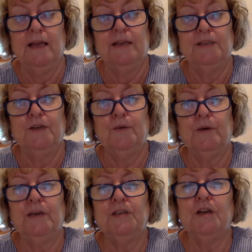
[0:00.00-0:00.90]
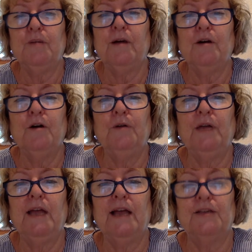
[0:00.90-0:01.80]
So we're going to talk about
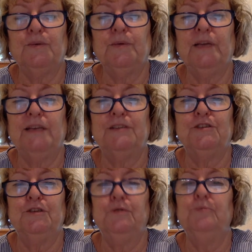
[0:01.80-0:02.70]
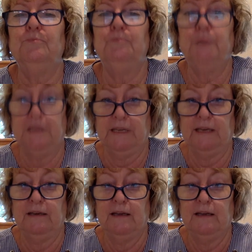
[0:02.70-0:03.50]
coding as it relates to billing,